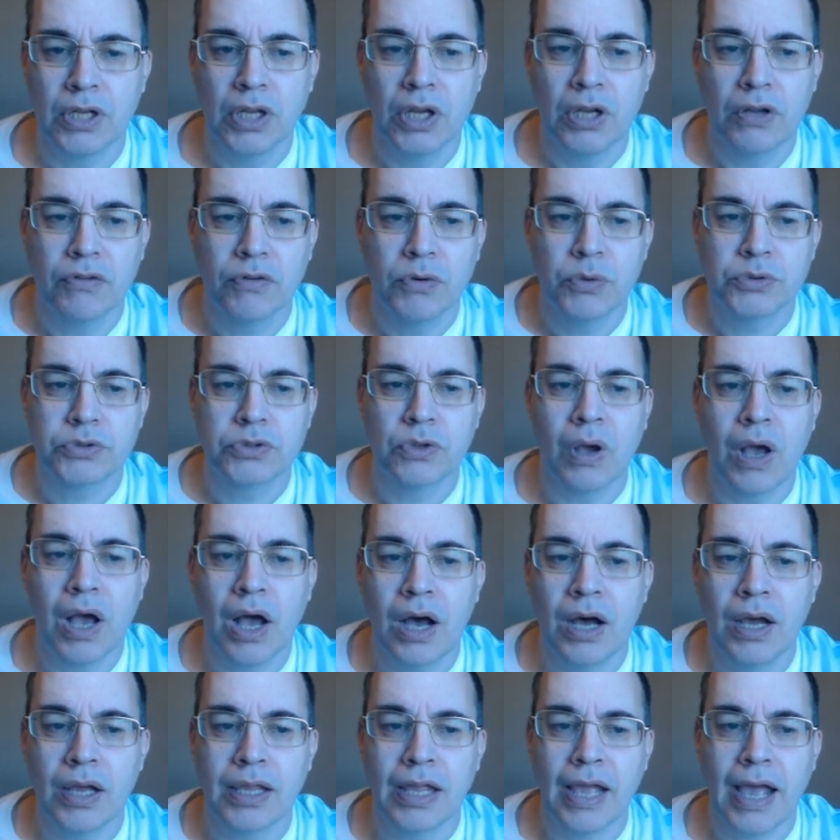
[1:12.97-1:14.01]
but also a
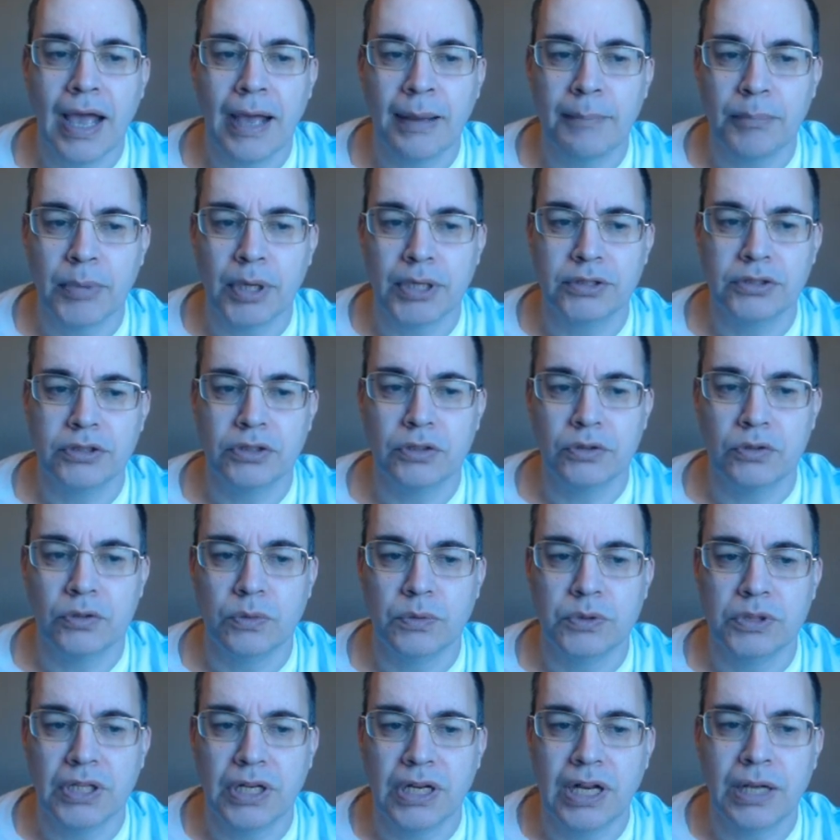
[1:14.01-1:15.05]
high amplitude,
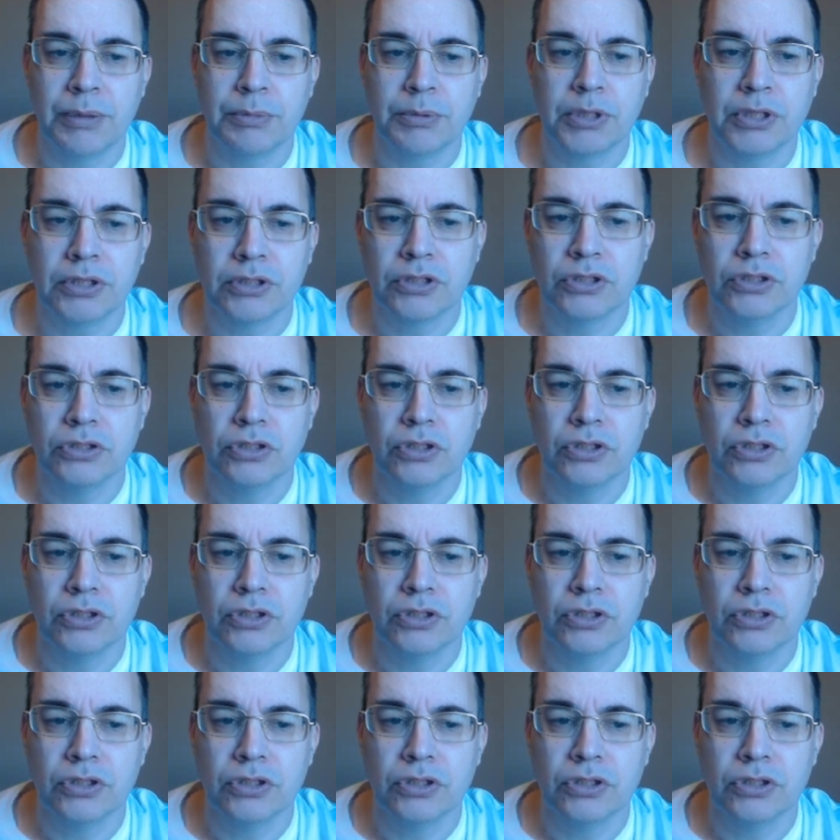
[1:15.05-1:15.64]
which enabled it to